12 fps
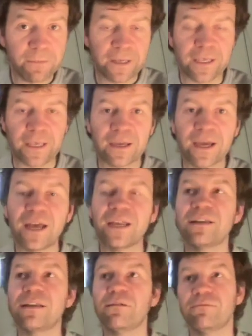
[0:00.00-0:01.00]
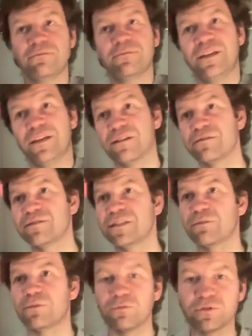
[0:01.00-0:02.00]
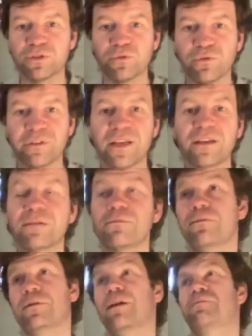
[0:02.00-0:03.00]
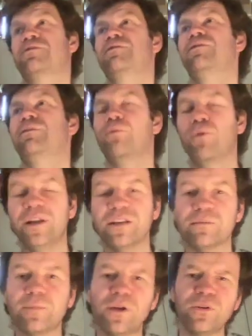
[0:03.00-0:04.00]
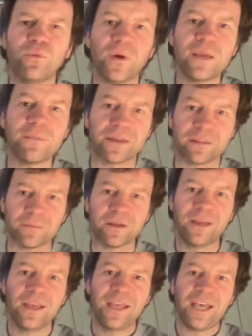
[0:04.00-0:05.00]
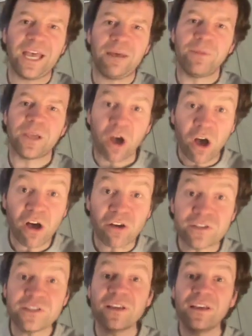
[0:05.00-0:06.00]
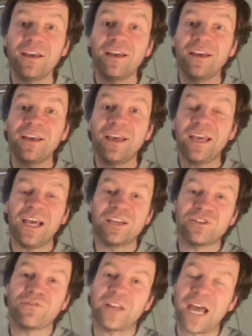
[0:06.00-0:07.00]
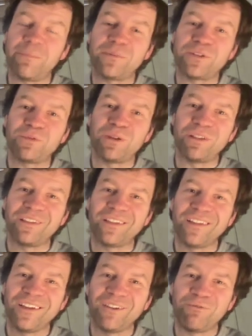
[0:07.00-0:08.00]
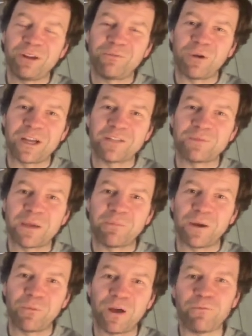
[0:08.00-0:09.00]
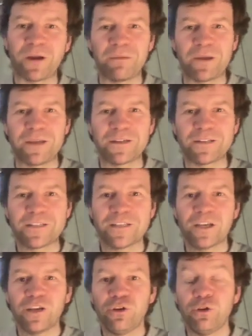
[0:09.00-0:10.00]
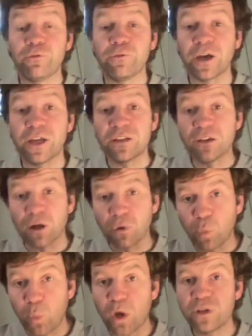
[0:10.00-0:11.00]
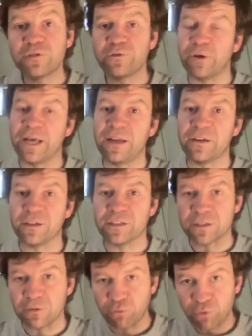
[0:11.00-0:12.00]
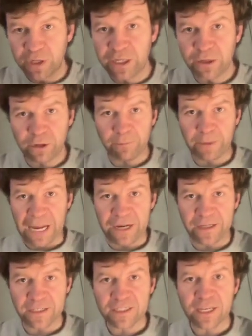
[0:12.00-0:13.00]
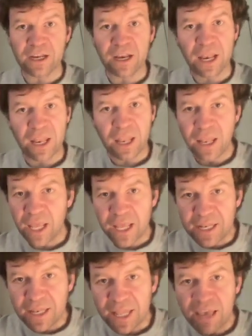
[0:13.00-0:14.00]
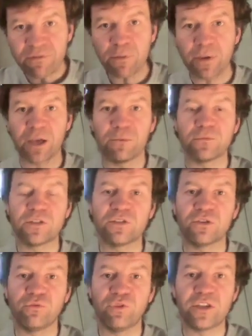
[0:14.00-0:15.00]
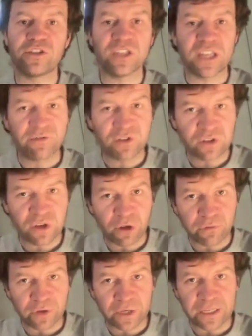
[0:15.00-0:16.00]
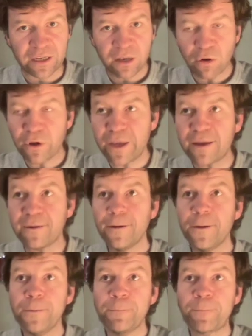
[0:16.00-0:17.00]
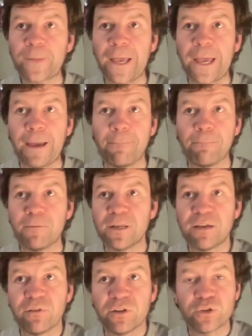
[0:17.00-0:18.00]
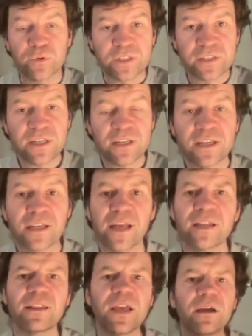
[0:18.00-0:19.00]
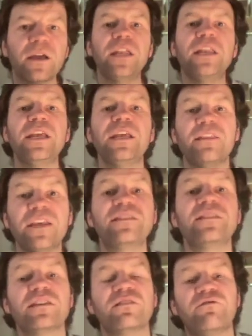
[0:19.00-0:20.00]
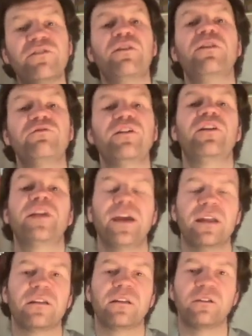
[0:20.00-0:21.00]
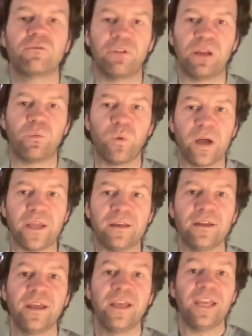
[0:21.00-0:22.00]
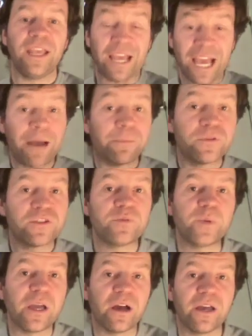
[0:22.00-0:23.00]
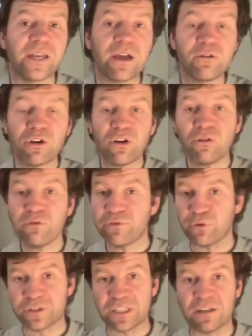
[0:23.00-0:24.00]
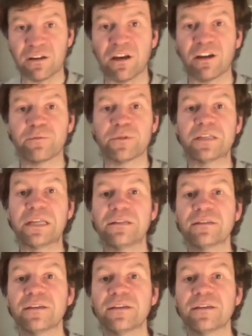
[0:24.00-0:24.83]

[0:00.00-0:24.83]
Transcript: making. And he kind of said, well, what do you all think? Absolutely brilliant. Blown away by them. Because, as often happens with red wines made by white winemakers, you find a wonderful elegance, a really good balance, and it never becomes too rich, never overly cloying, never too acidic, and this is a very, very elegant red wine. It happens to be high in alcohol, 14.5%, and